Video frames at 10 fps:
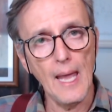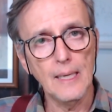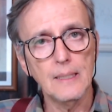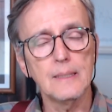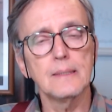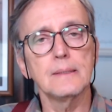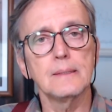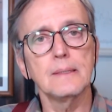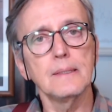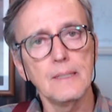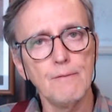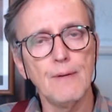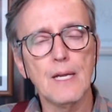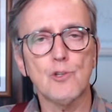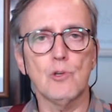And
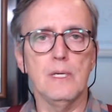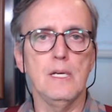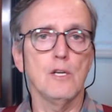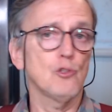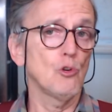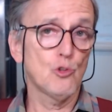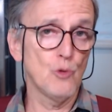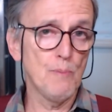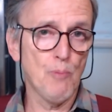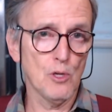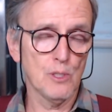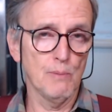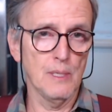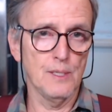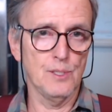eventually, so 3
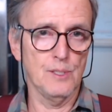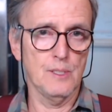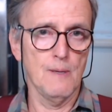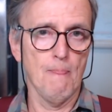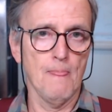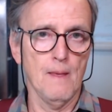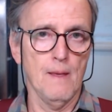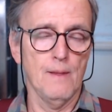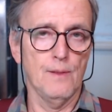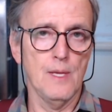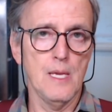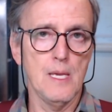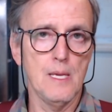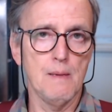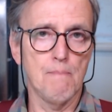possibilities.
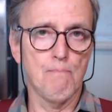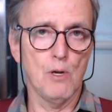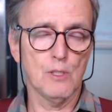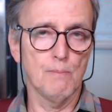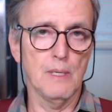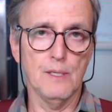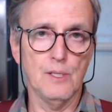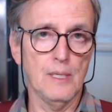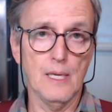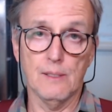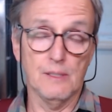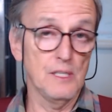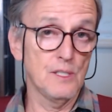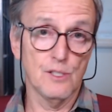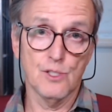The possibility
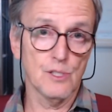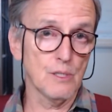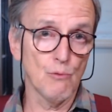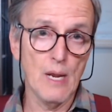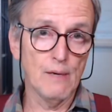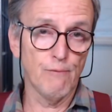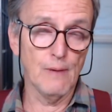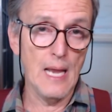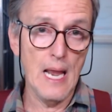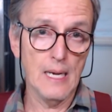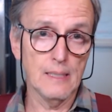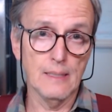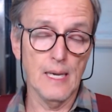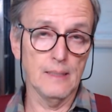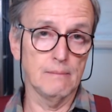that this is just a red
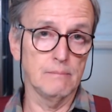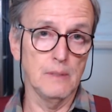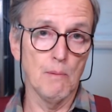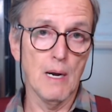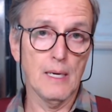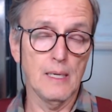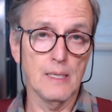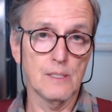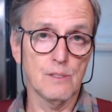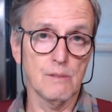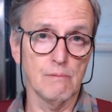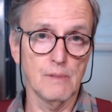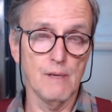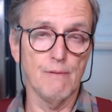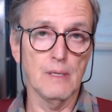flag that the market is
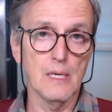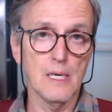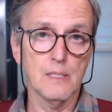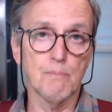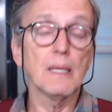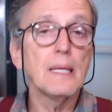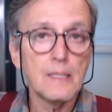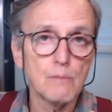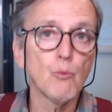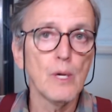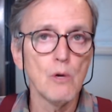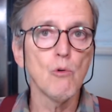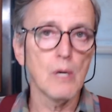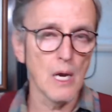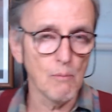giving us, but it
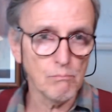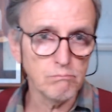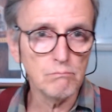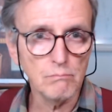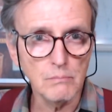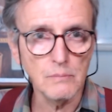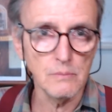will come